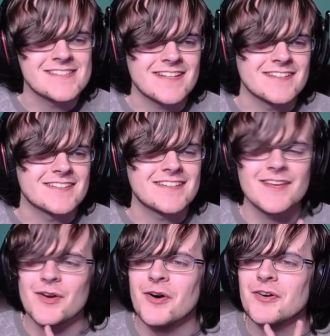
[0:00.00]
it's like a
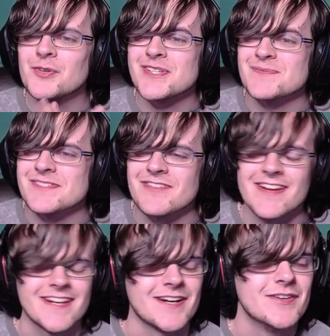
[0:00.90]
kid on Christmas
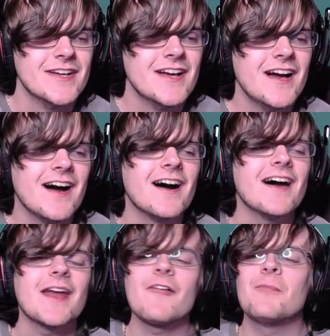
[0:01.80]
right now.
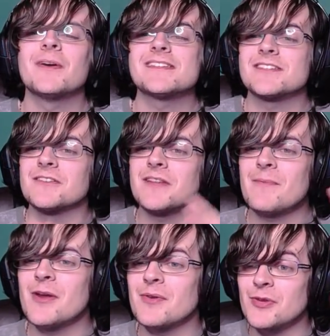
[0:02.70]
And everybody, so
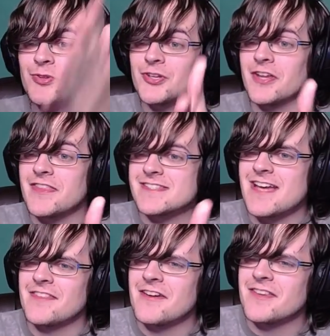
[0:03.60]
let me know what you thought of this
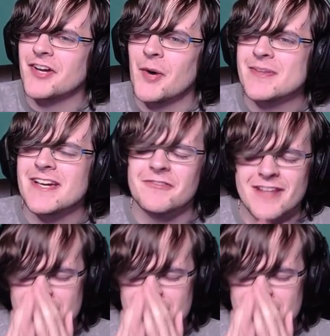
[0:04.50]
down there in the comments. I don't